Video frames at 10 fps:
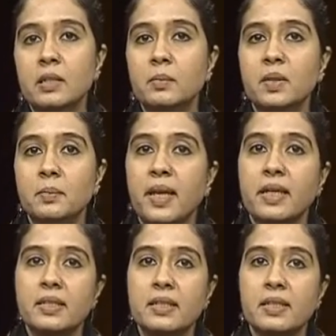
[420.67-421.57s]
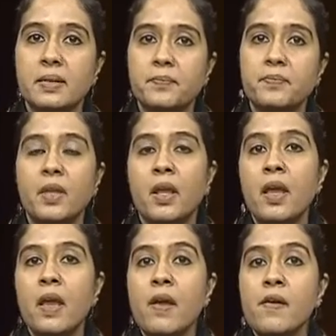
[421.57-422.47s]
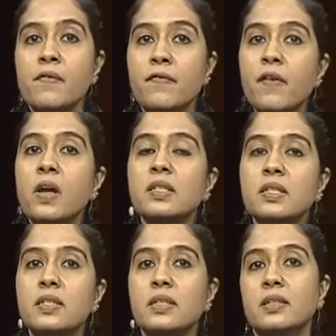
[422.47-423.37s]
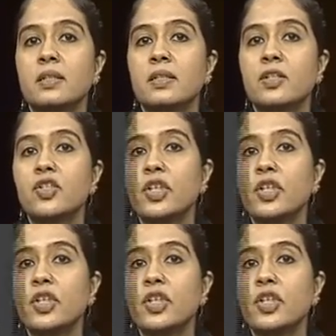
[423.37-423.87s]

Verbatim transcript: gilman makes first she